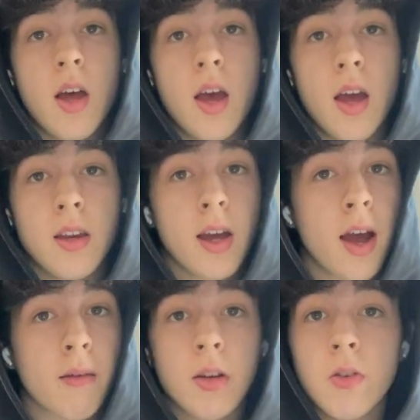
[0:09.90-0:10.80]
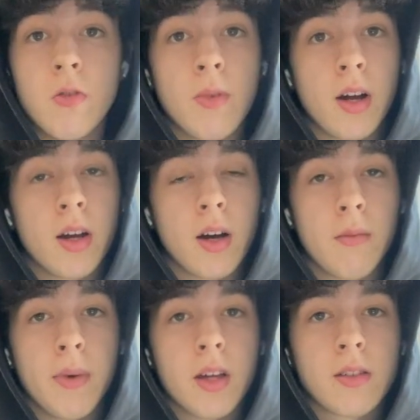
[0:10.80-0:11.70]
And yeah, I'm going to do my
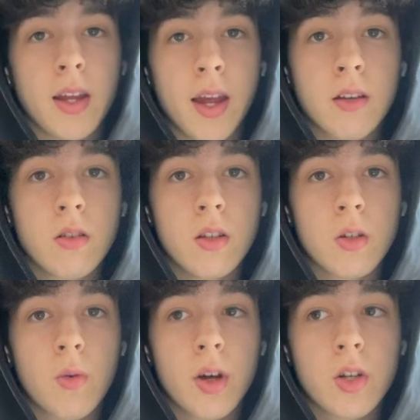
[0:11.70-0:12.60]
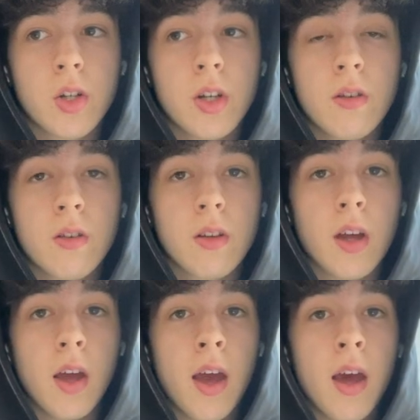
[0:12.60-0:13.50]
best to answer these questions.
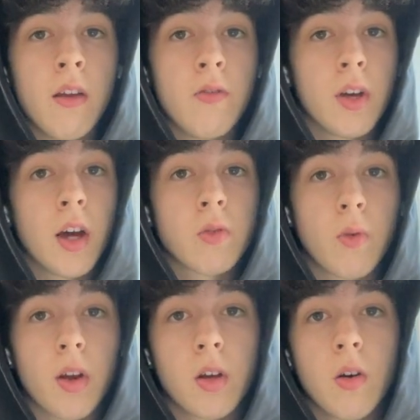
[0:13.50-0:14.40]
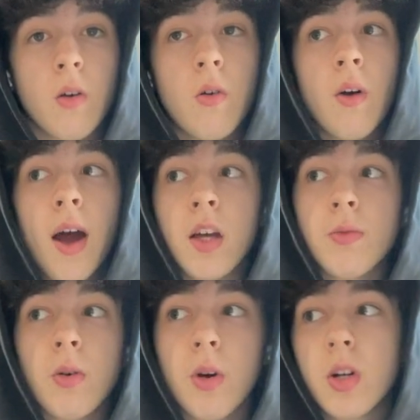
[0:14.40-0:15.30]
And if you guys want to go ask
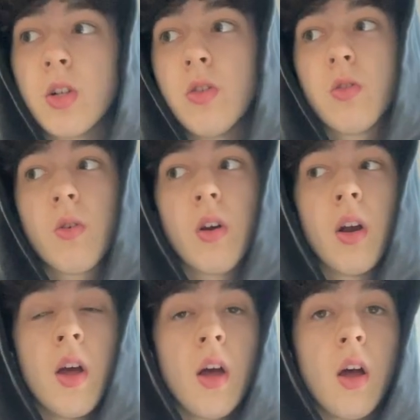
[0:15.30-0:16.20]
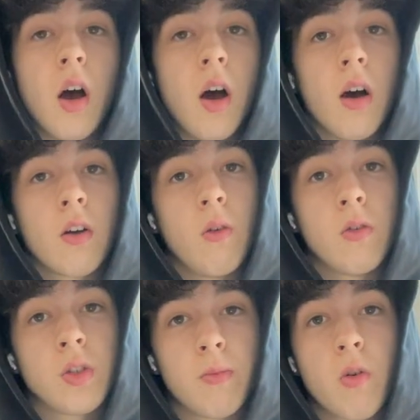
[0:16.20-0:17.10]
me questions or go
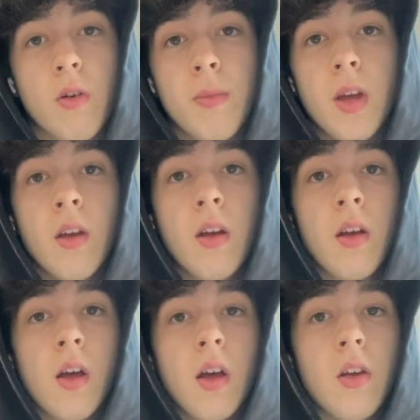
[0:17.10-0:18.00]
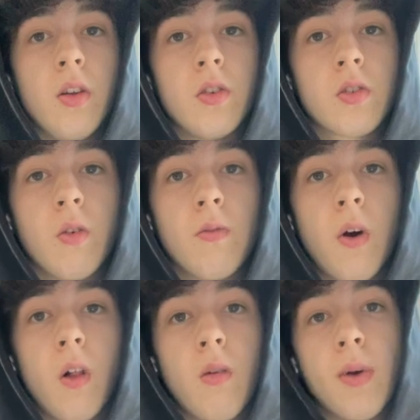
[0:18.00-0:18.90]
support me, you can just go
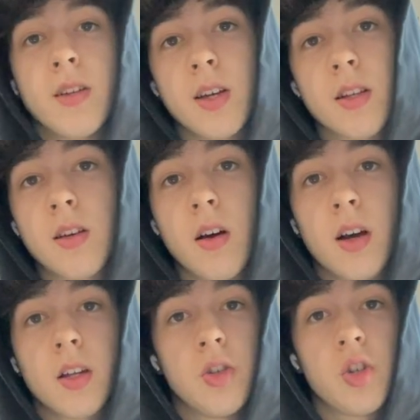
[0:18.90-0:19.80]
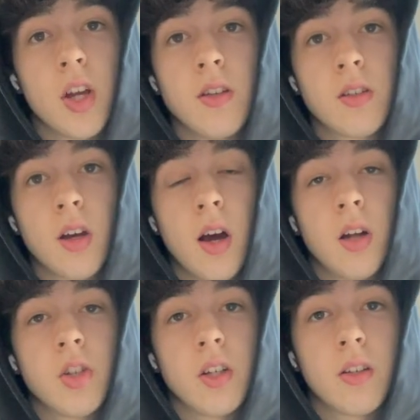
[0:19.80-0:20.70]
follow my TikTok. It's Chase
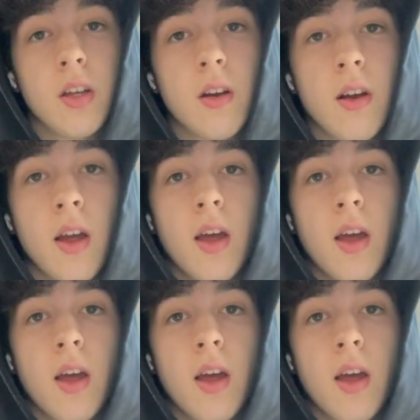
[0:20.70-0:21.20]
Leeder.